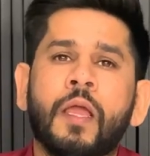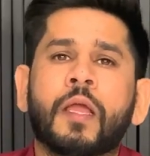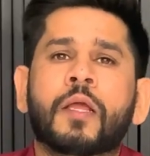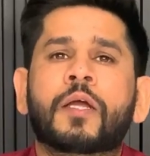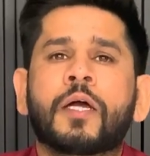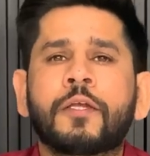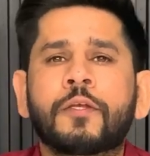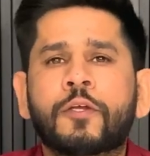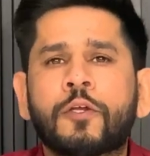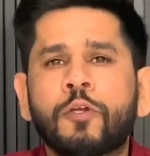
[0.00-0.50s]

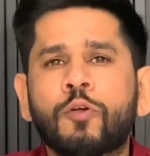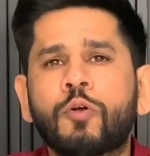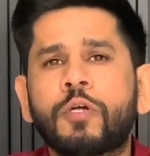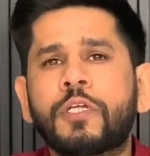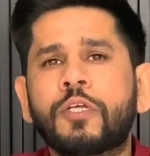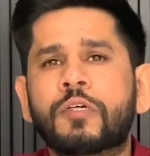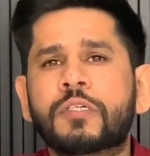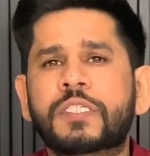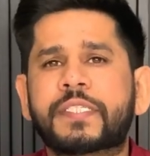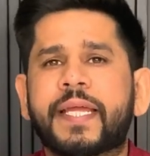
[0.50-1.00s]
Conclude
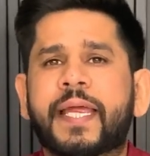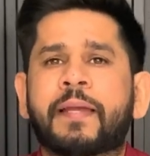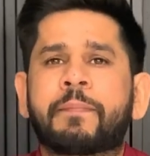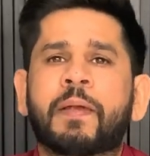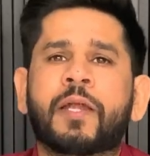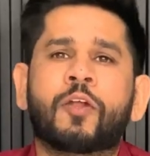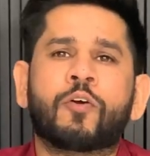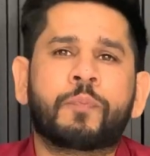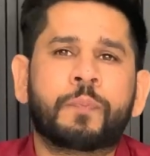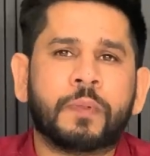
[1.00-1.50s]
your
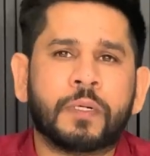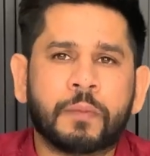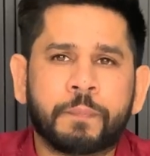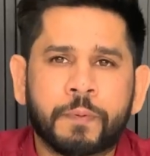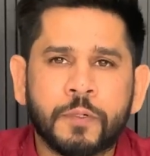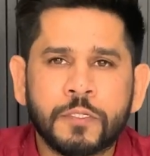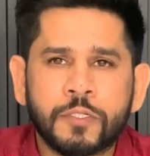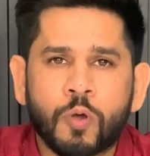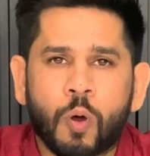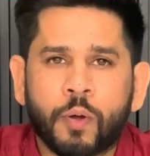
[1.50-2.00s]
statement of
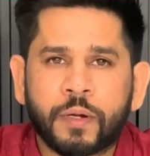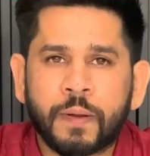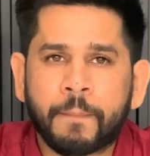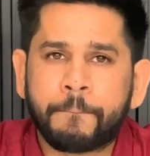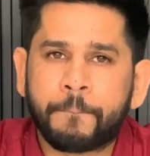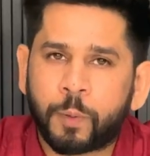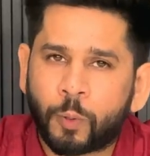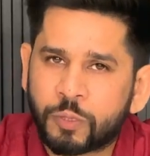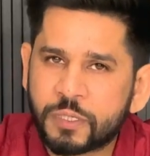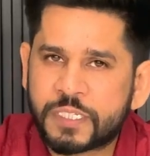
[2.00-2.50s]
purpose on a
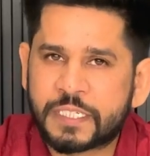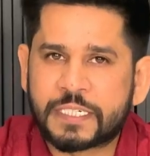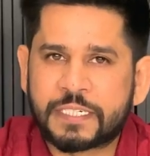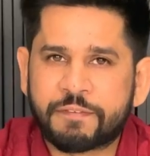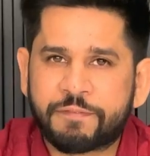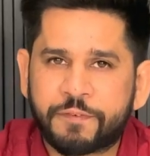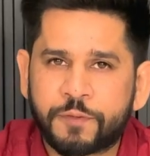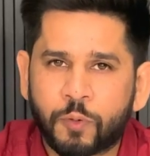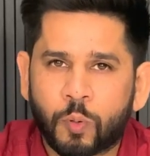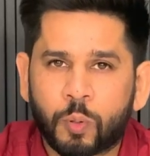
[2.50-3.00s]

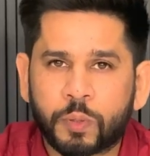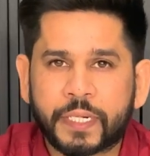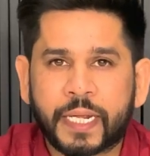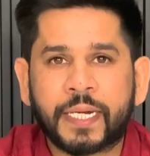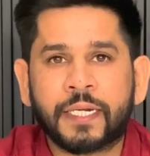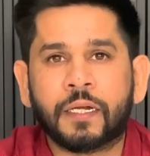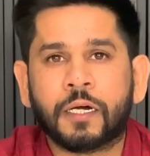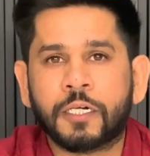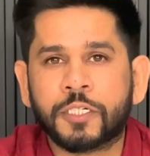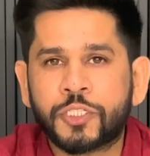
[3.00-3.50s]
positive note
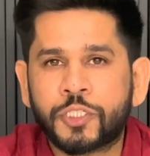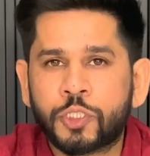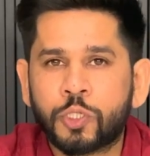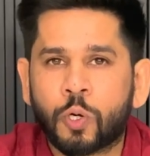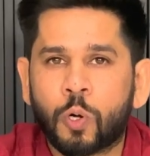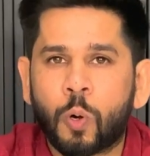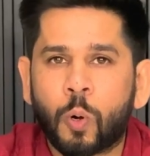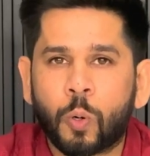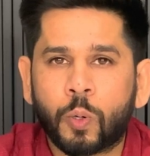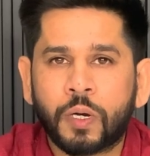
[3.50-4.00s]
and
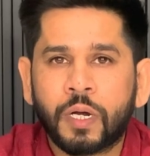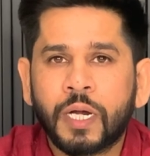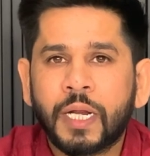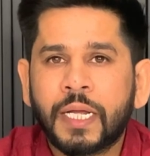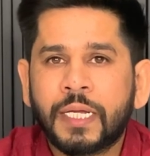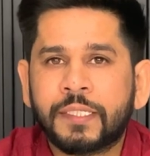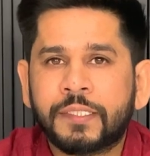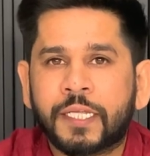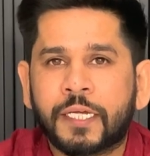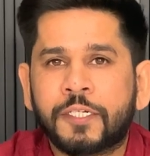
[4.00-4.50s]
assure
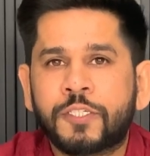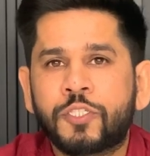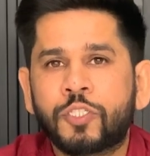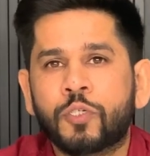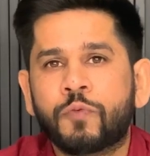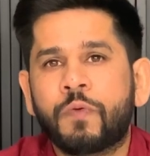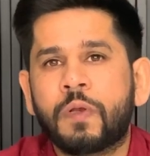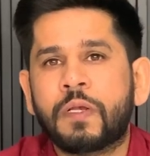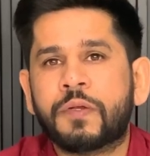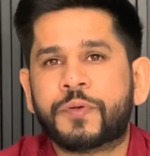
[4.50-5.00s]
that
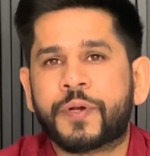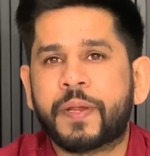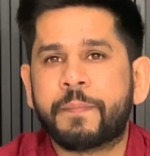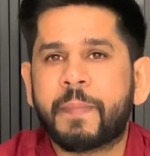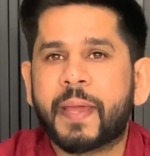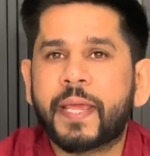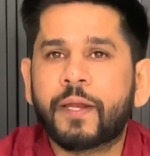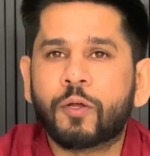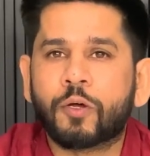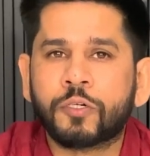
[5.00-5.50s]
you will
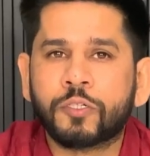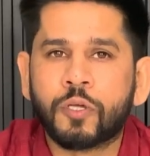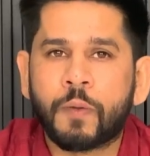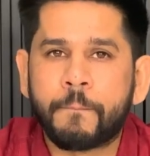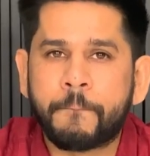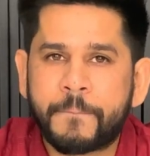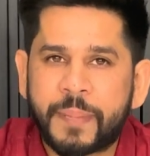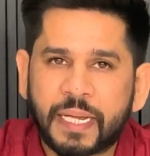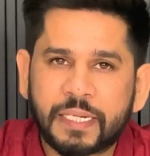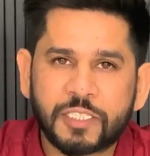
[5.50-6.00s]
remain on your
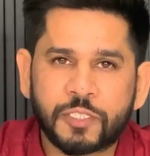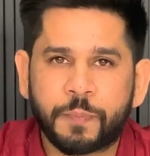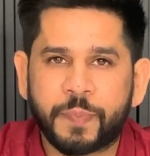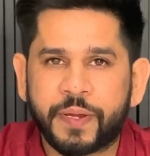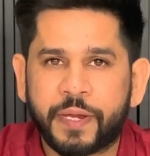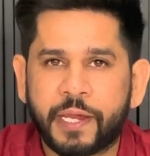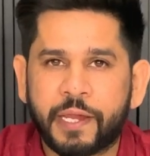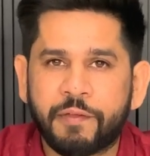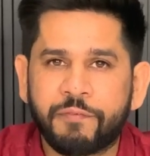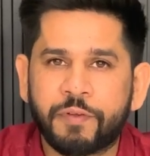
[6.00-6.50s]
best
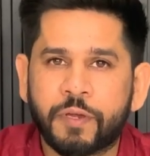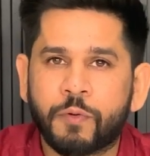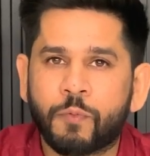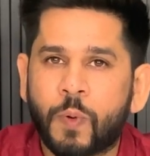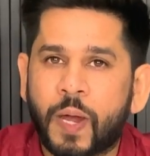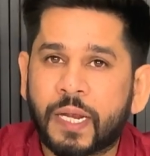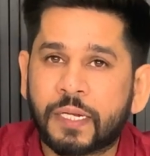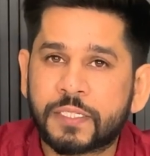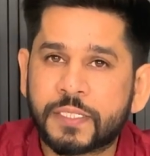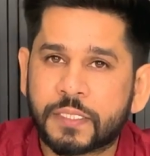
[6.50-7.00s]
behavior
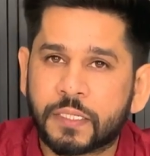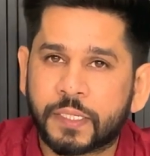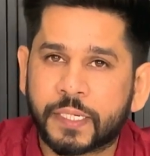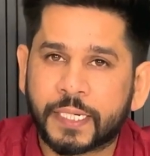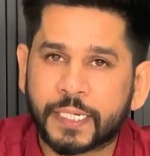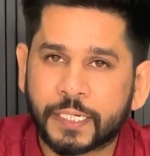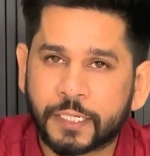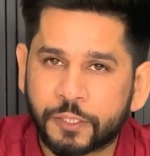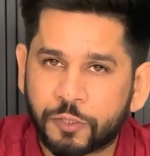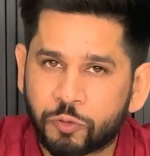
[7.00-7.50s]
while
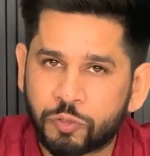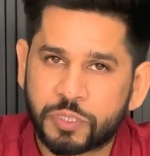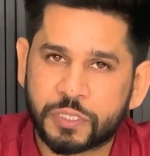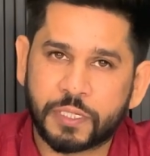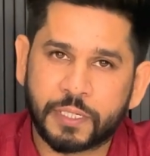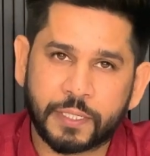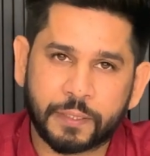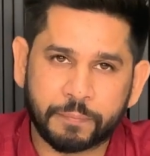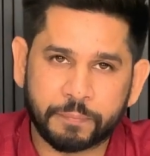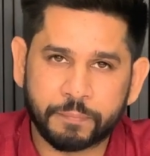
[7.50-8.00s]
studying in New
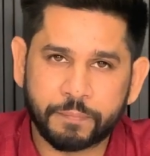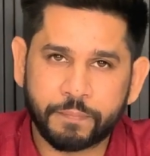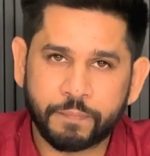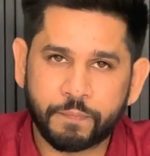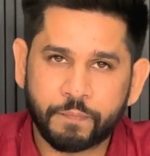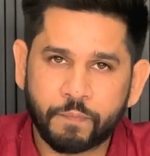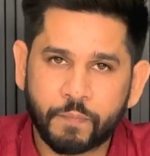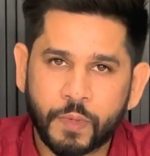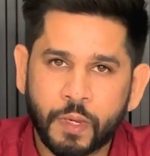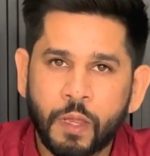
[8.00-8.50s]
Zealand.
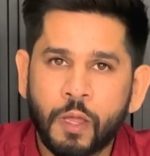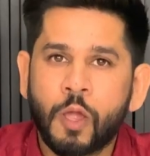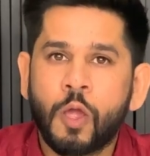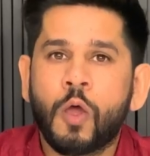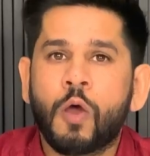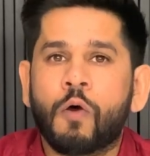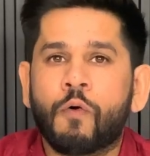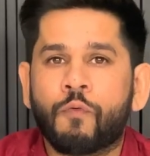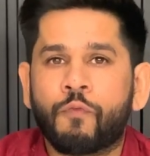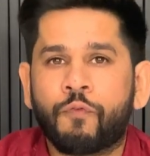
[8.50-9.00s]

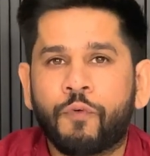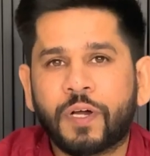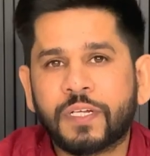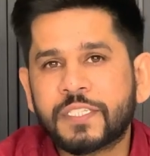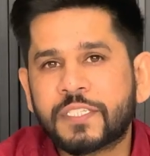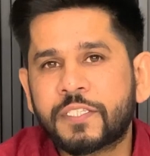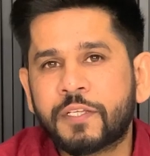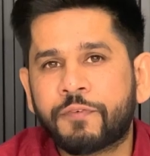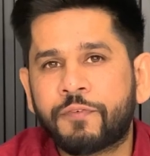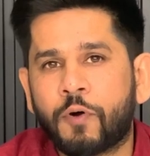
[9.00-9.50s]

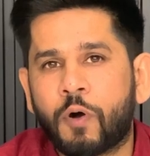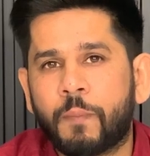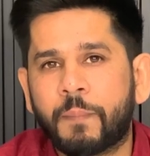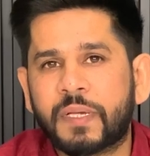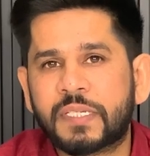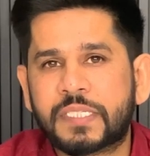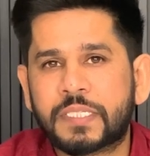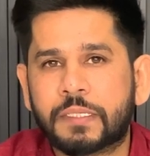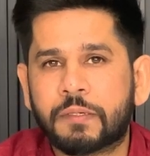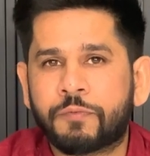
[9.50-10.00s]
Once the
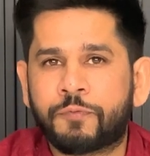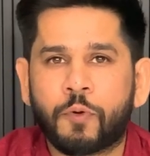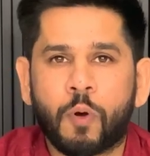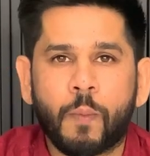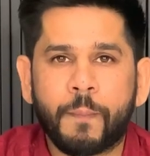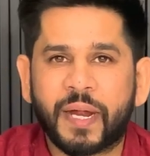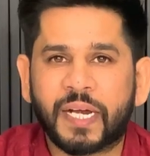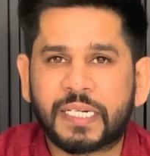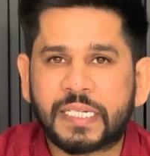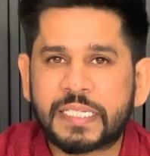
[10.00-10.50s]

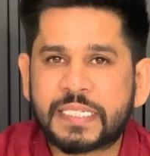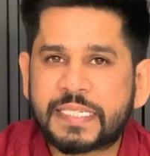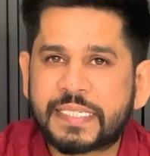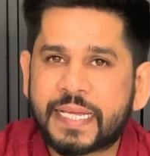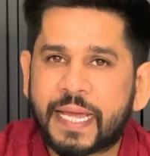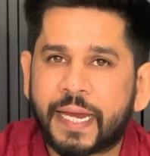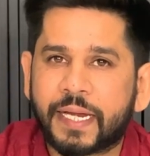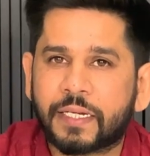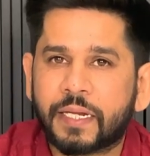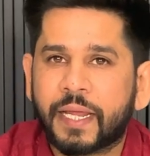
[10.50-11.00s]
format is
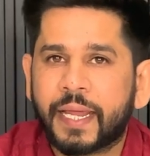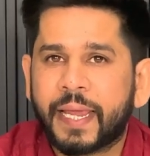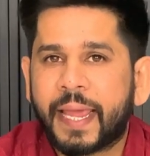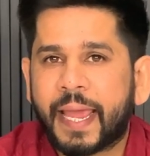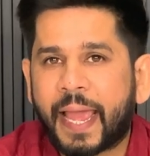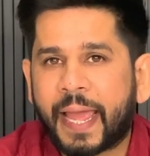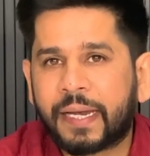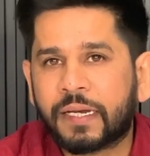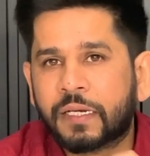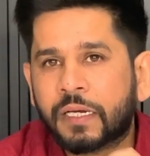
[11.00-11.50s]
set
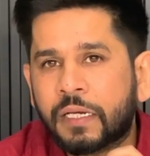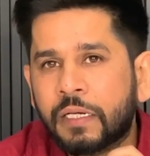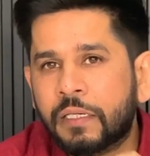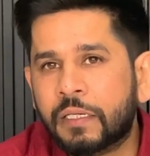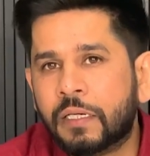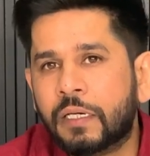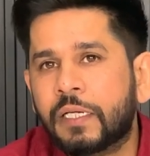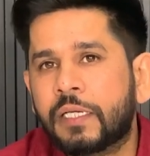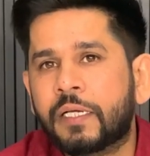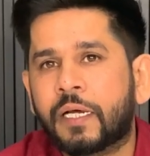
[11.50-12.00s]
and
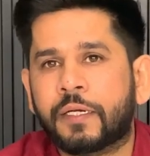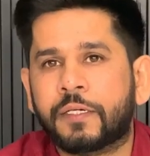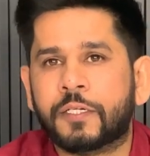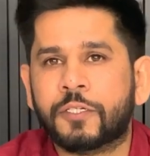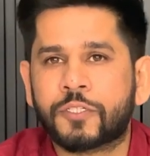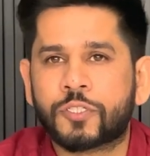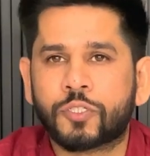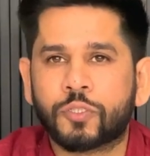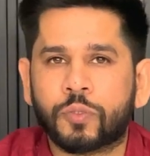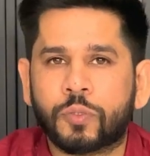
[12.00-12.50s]
clearly
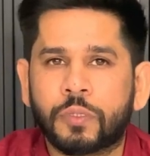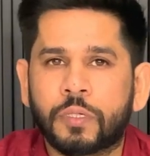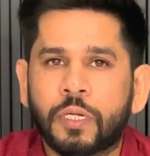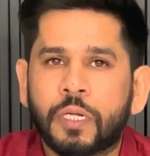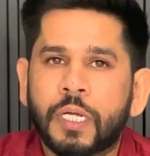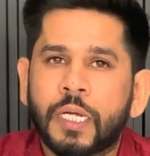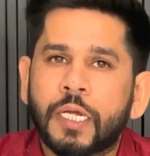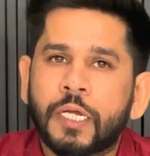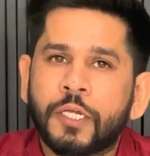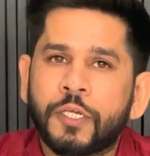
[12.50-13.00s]
understood,
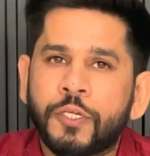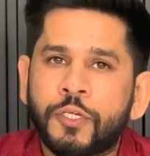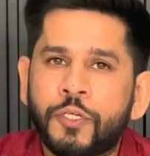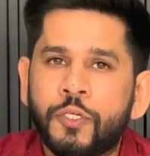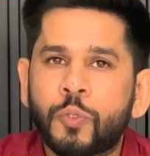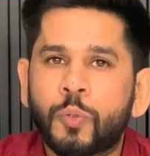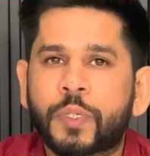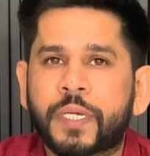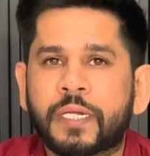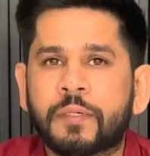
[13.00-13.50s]

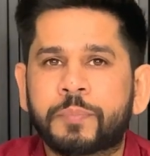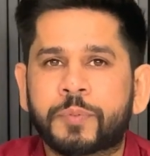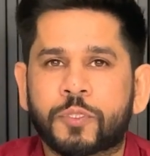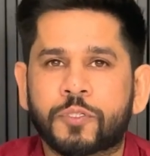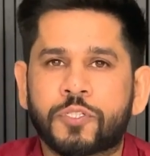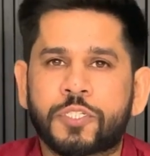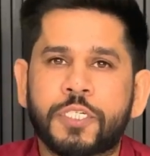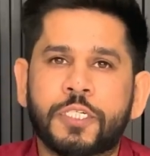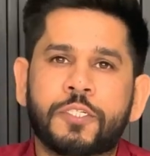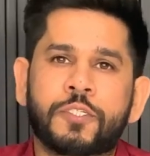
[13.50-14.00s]
you can
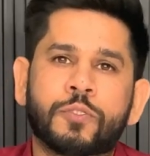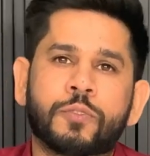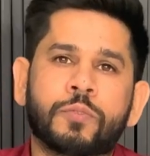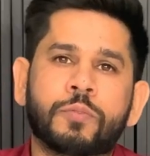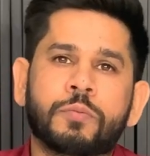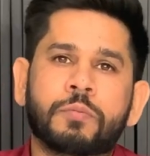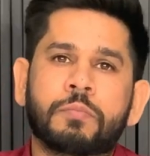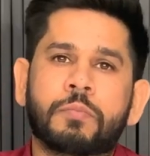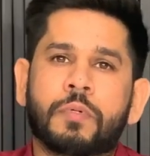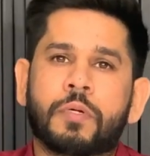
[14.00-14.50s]
proceed
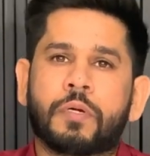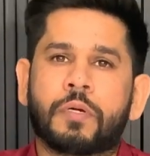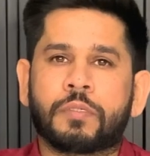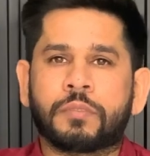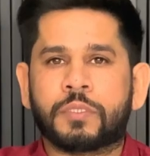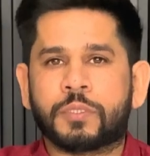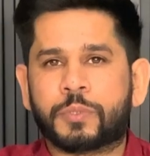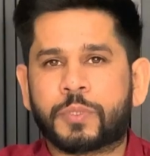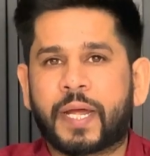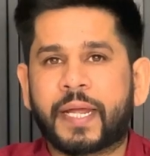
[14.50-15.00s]
to
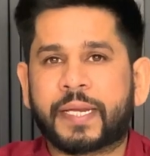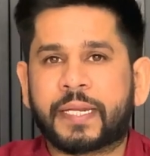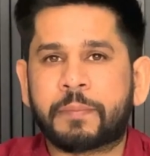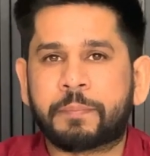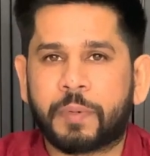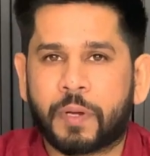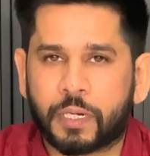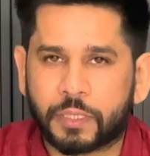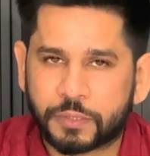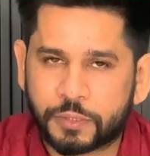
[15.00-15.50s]
the writing
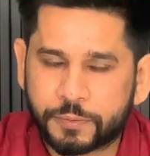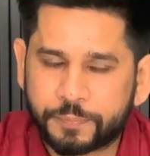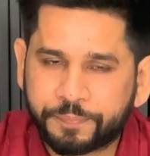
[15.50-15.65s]
part.